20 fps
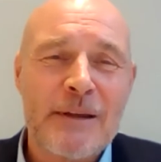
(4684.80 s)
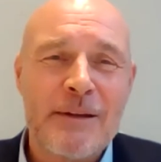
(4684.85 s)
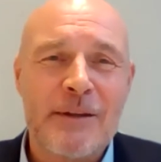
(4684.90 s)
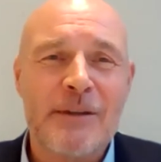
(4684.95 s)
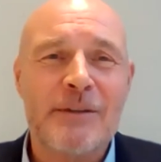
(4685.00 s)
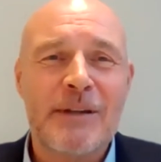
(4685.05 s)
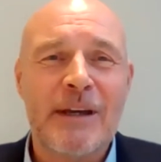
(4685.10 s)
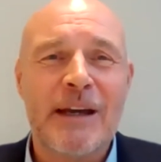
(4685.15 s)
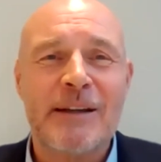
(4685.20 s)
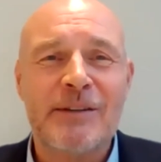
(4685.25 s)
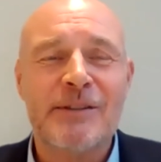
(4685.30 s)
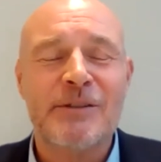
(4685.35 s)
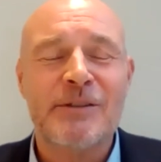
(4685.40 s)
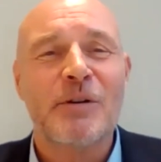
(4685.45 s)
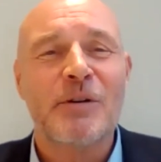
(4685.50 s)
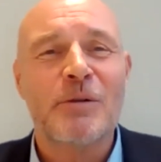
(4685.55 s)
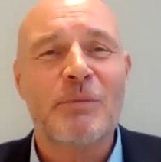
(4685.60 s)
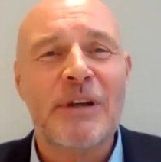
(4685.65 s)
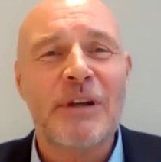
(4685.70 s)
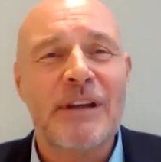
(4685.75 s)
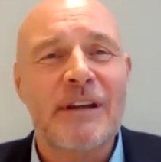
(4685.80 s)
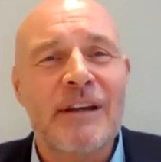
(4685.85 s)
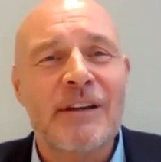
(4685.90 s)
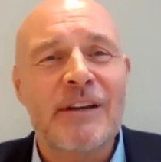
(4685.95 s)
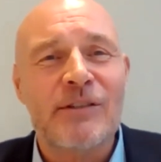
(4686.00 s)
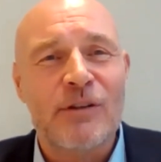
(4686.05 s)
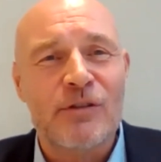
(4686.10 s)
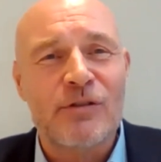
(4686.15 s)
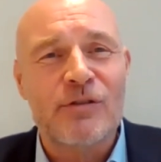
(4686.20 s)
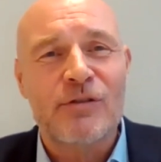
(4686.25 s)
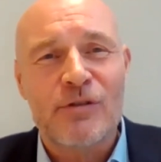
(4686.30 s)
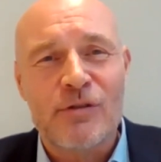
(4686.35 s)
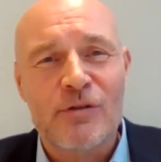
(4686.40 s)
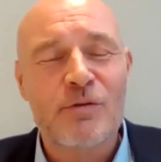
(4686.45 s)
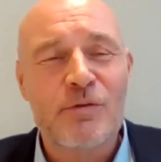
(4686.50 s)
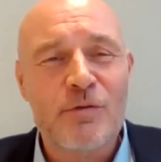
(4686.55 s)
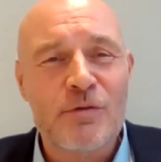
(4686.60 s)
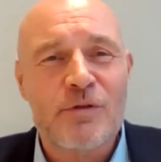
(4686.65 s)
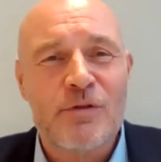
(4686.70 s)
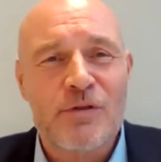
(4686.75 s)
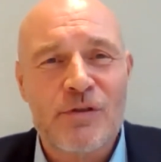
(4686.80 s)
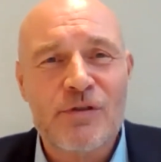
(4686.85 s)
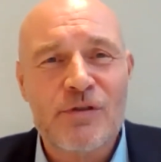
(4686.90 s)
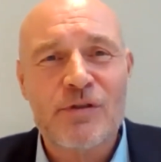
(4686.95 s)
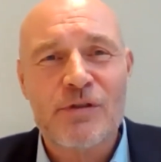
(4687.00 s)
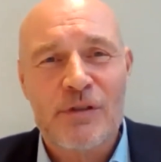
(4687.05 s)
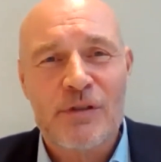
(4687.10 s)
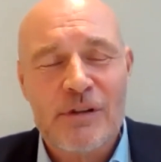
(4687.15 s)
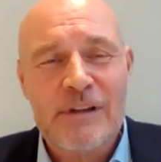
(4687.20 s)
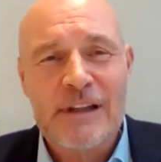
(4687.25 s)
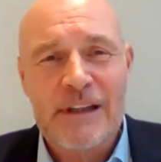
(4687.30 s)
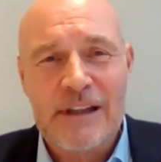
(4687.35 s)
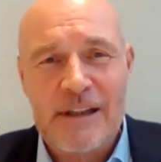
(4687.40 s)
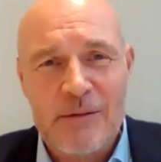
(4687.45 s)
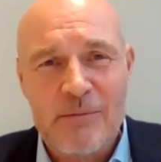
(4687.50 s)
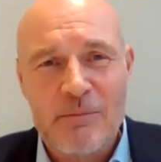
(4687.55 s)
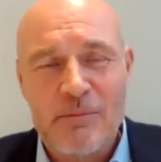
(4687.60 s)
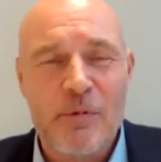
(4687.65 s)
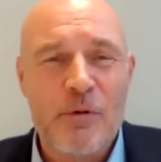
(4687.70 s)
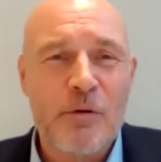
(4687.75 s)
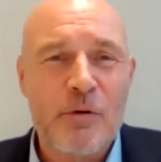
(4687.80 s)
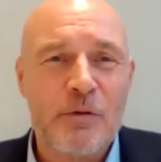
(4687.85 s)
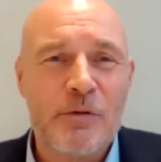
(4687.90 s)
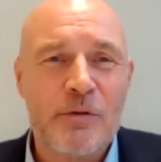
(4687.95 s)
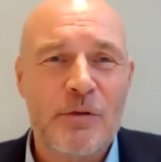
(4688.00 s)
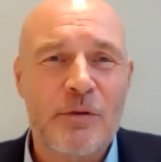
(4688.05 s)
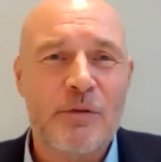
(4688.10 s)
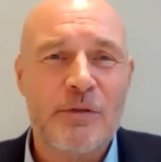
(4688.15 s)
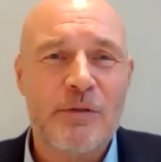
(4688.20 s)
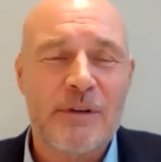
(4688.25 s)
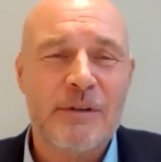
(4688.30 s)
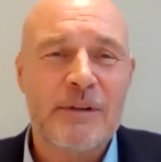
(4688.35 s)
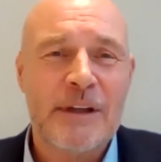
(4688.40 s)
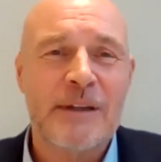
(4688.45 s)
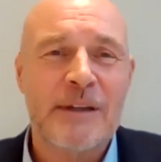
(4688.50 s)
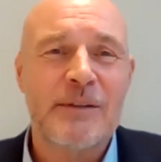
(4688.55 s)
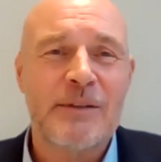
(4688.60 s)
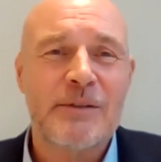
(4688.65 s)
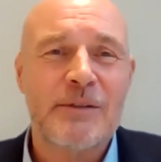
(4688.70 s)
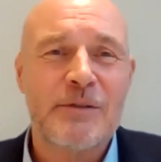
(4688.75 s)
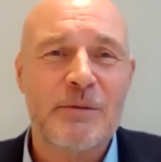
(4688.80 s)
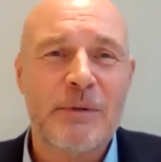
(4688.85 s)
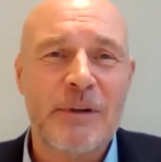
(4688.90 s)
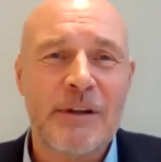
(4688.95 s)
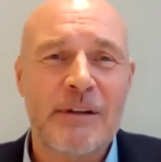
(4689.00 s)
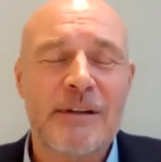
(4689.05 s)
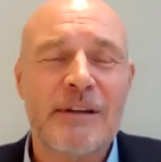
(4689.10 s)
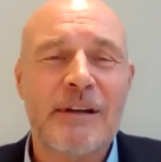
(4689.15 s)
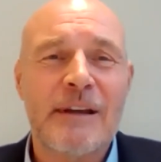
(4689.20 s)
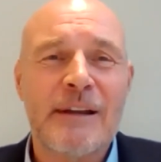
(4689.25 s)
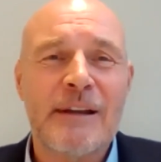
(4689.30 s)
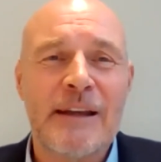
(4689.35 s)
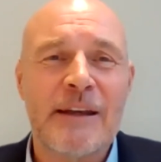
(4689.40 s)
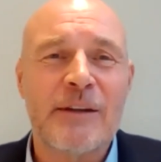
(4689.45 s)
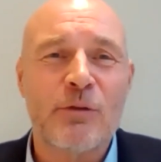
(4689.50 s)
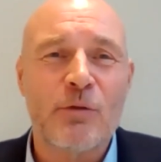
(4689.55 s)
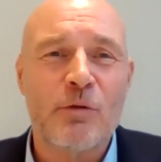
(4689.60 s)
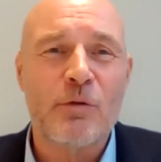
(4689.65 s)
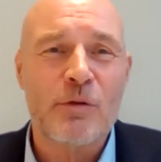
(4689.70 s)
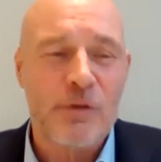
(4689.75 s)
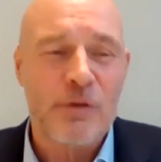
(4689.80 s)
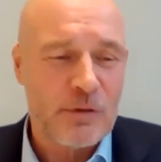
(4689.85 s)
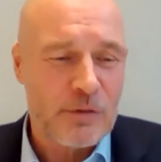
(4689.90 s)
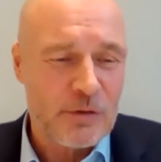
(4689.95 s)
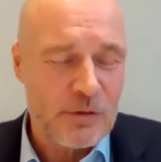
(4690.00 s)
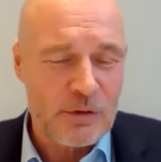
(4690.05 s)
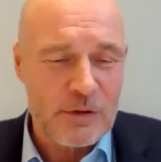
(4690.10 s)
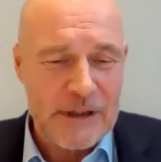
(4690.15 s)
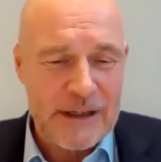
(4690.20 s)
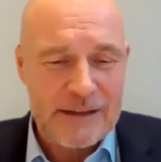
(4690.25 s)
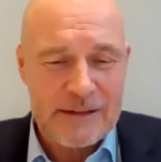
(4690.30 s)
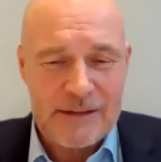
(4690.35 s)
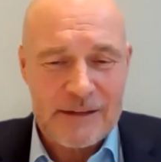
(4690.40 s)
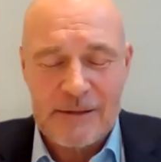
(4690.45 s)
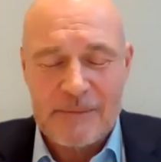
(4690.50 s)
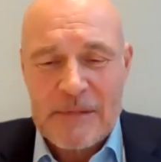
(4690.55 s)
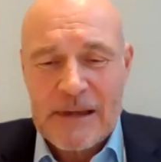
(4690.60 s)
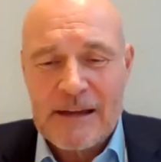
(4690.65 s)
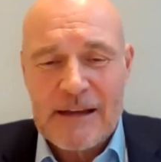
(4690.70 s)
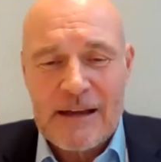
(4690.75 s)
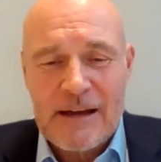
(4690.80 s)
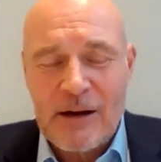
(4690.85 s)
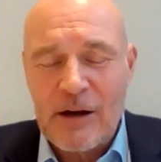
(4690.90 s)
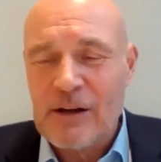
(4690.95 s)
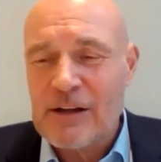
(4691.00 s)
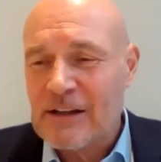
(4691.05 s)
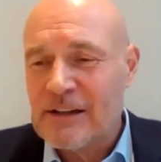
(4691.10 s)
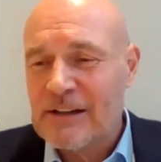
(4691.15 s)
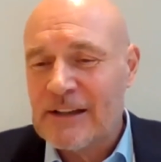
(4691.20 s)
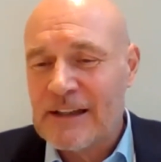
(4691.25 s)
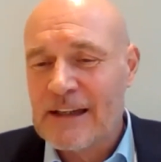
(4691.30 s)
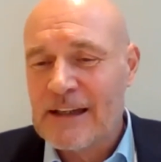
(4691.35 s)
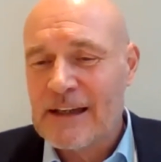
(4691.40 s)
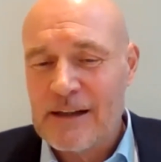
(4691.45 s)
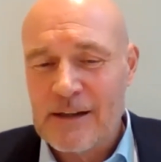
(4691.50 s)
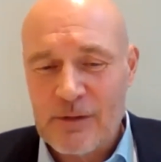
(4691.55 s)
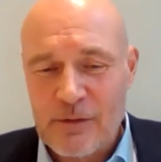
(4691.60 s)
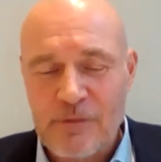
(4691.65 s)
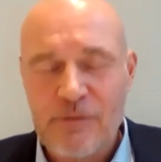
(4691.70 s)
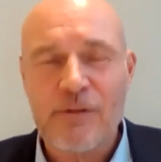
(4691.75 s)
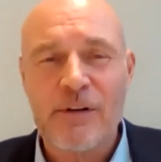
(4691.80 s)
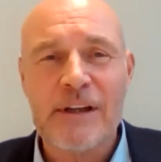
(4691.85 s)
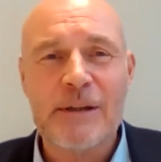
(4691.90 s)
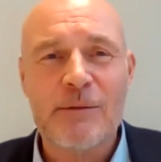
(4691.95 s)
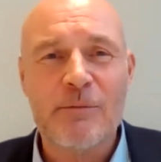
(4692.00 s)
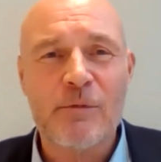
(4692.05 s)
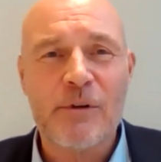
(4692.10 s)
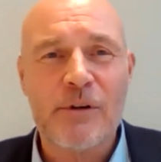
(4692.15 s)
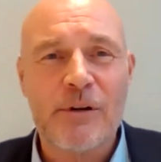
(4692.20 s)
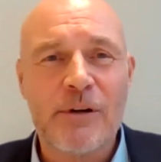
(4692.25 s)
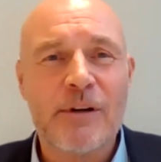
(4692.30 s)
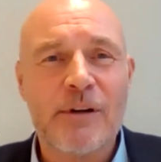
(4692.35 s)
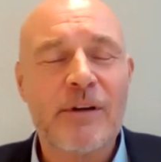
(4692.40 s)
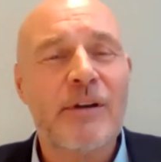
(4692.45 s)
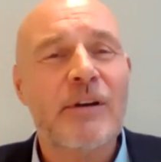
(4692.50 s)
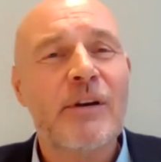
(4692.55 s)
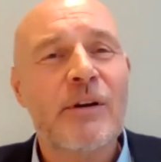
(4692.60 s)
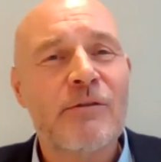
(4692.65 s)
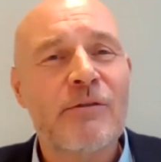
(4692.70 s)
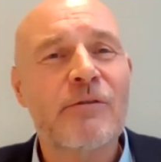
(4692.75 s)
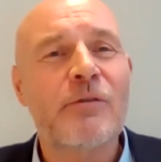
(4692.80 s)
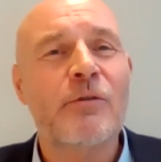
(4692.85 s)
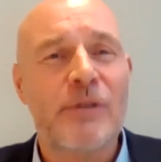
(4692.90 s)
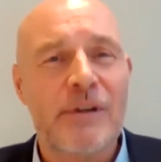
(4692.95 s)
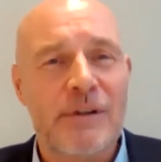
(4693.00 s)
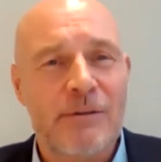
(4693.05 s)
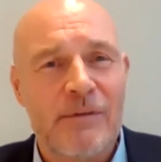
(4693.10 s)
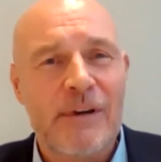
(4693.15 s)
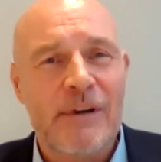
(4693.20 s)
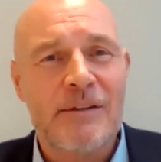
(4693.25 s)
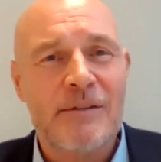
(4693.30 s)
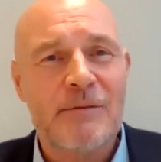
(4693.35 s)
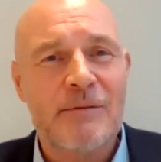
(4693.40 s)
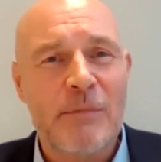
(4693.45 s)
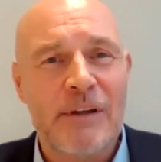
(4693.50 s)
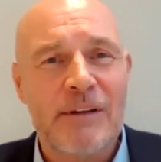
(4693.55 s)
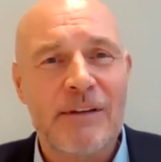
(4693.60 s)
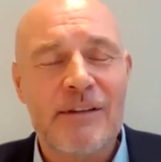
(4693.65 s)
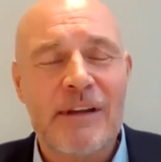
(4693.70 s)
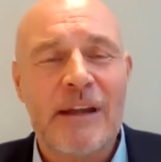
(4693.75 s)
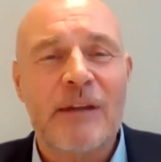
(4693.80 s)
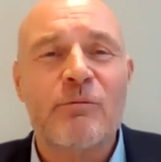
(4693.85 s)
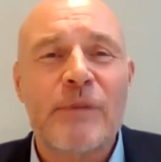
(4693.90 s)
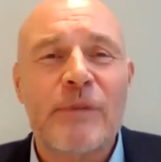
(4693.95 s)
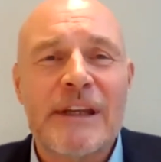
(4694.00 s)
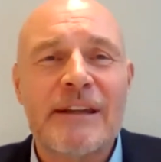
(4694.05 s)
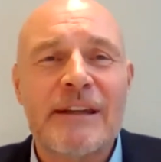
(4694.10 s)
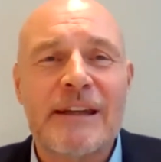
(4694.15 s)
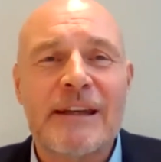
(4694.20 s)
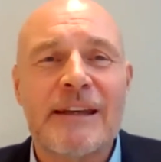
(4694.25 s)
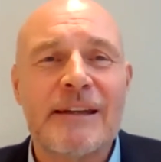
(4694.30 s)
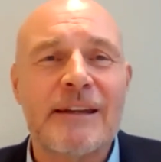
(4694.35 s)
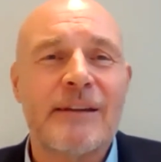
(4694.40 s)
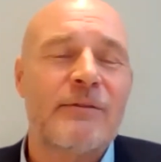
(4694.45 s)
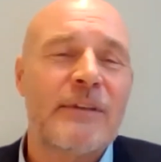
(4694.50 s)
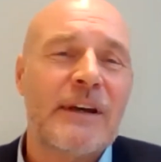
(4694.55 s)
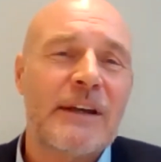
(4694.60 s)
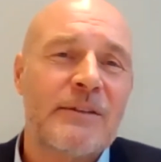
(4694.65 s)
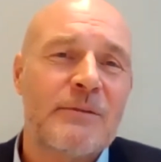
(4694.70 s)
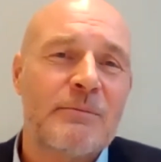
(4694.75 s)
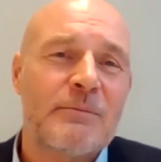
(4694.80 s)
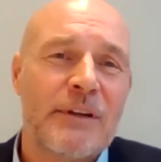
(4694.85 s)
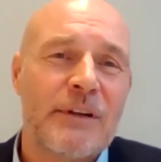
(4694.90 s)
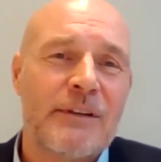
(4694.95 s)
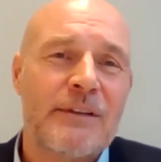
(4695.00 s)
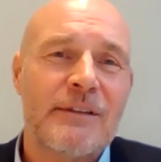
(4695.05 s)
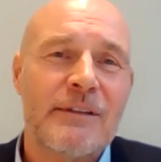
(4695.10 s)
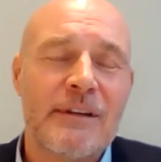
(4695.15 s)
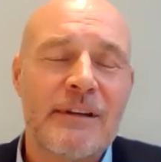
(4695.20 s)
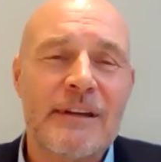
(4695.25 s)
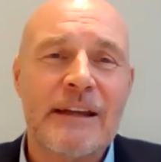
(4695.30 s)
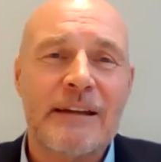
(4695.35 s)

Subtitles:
The taxonomy is a hugely important instrument in order to get a clear framework for investments, and we need investments.